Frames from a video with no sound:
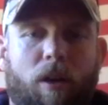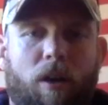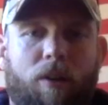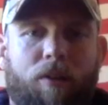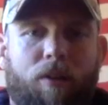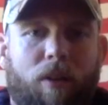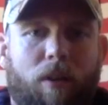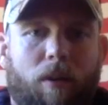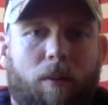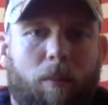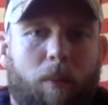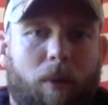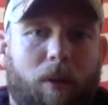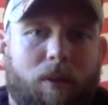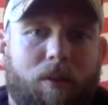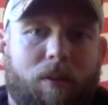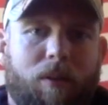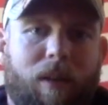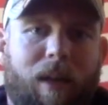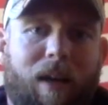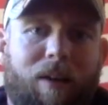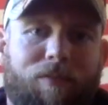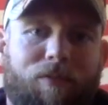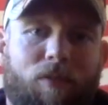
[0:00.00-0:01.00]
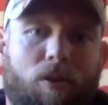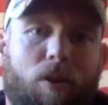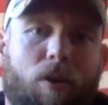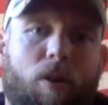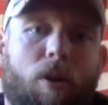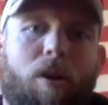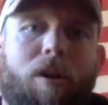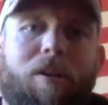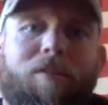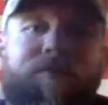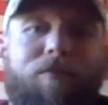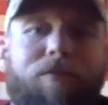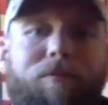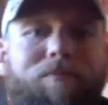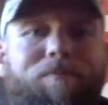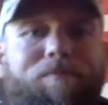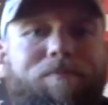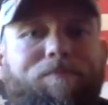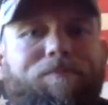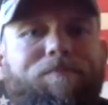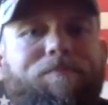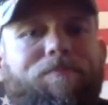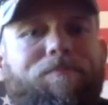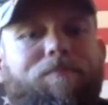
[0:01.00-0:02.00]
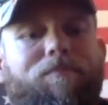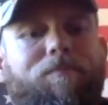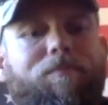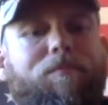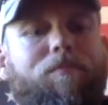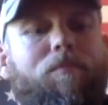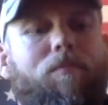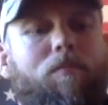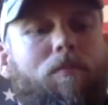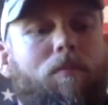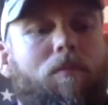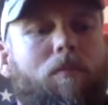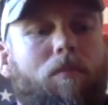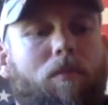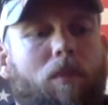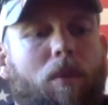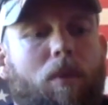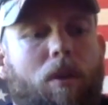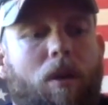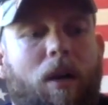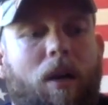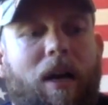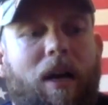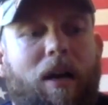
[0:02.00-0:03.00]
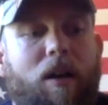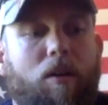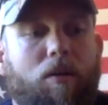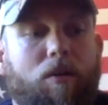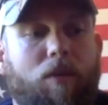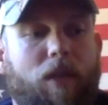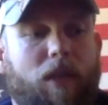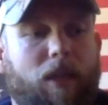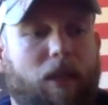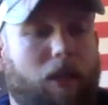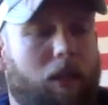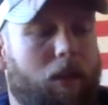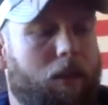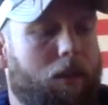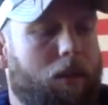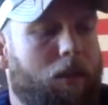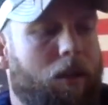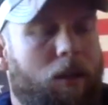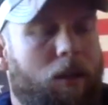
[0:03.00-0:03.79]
nothing, but it's not far off, I don't think.